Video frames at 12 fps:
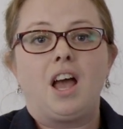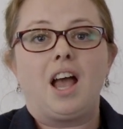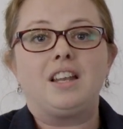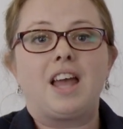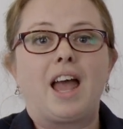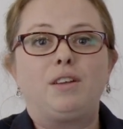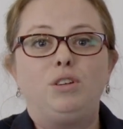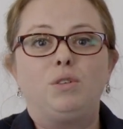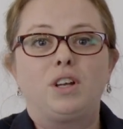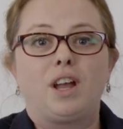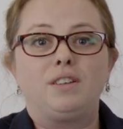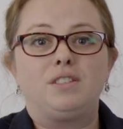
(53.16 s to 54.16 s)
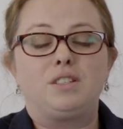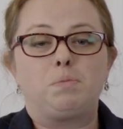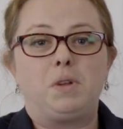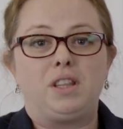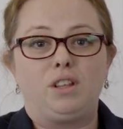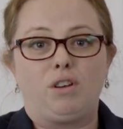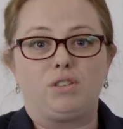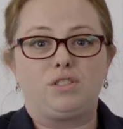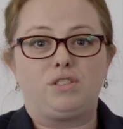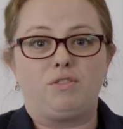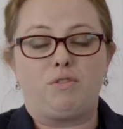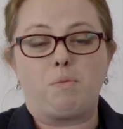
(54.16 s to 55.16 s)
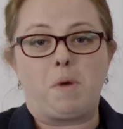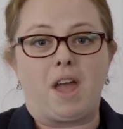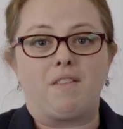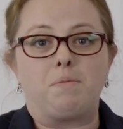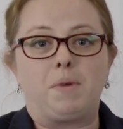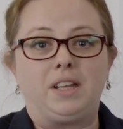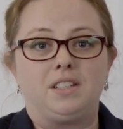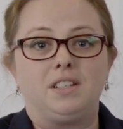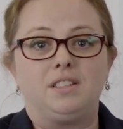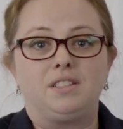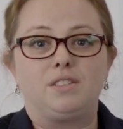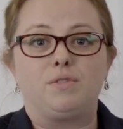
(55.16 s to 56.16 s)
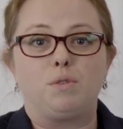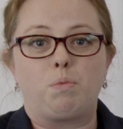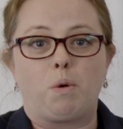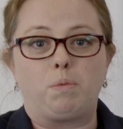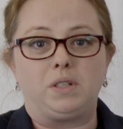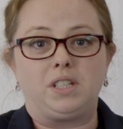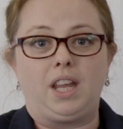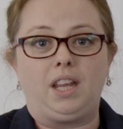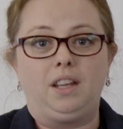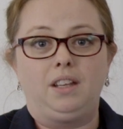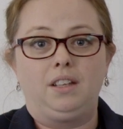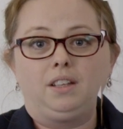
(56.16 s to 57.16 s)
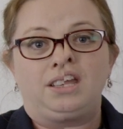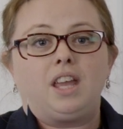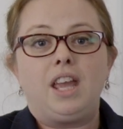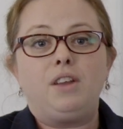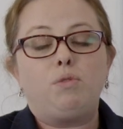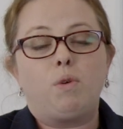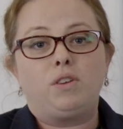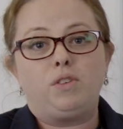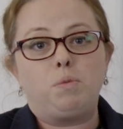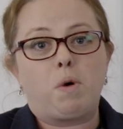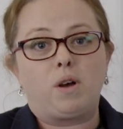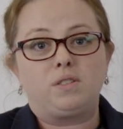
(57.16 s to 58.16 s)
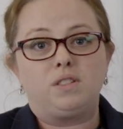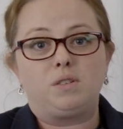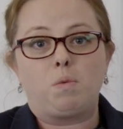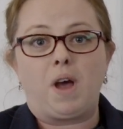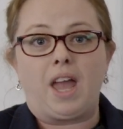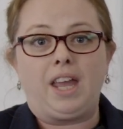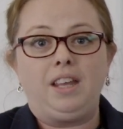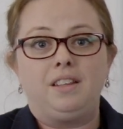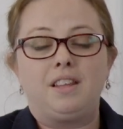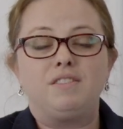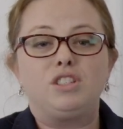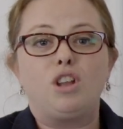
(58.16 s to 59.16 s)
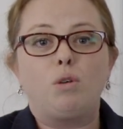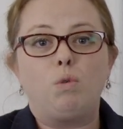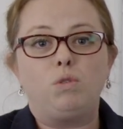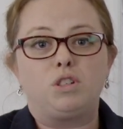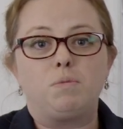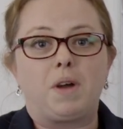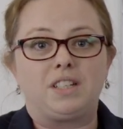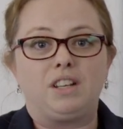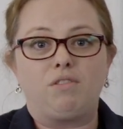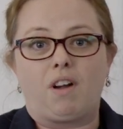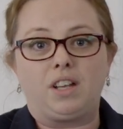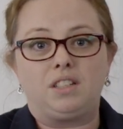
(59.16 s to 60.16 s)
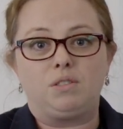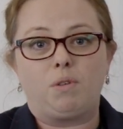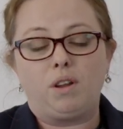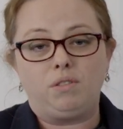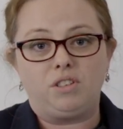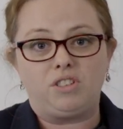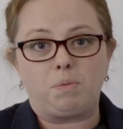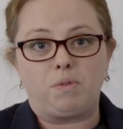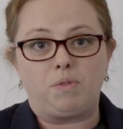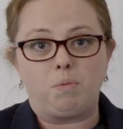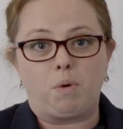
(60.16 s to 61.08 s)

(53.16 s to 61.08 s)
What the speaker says: and how you are going to split the costs of repair and maintenance of the property. If one of you passes away, there is no automatic right to ownership of the